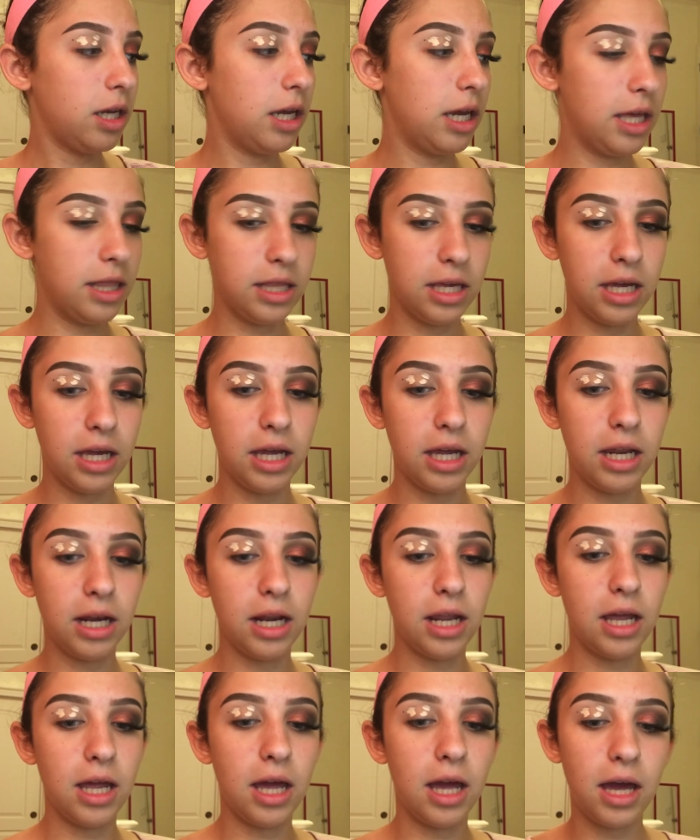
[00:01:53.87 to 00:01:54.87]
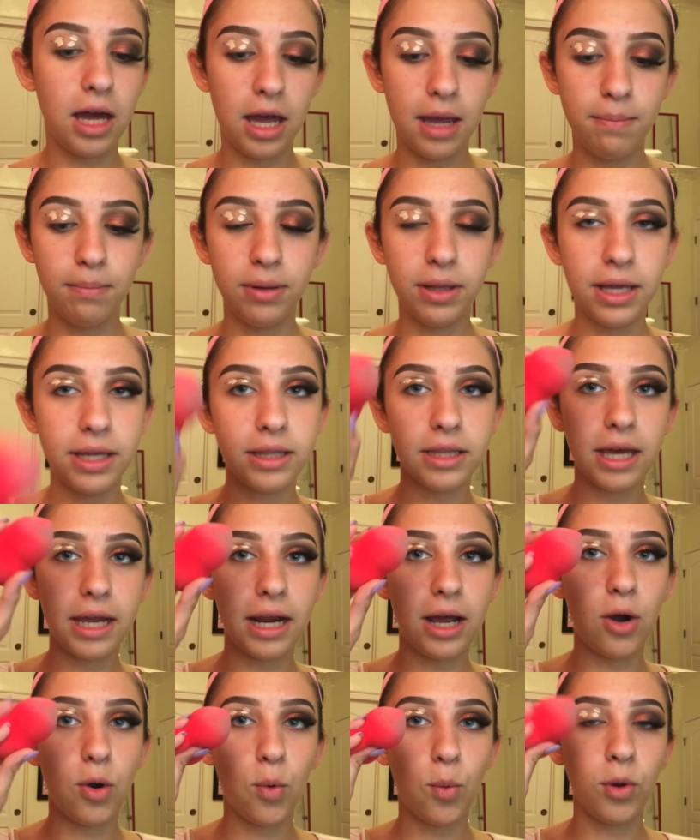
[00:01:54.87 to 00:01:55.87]
And then I blend that
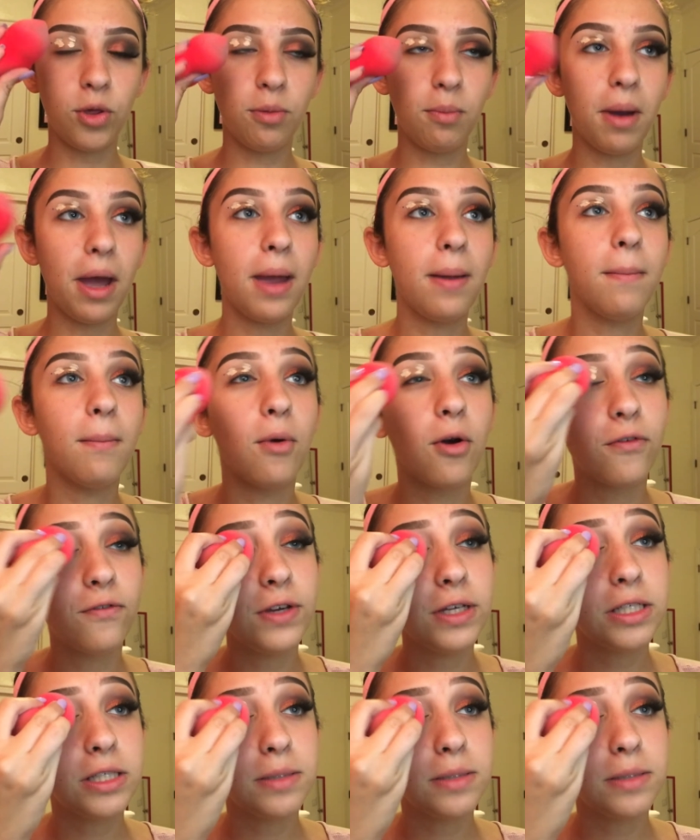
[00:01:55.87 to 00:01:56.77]
out with my Morphe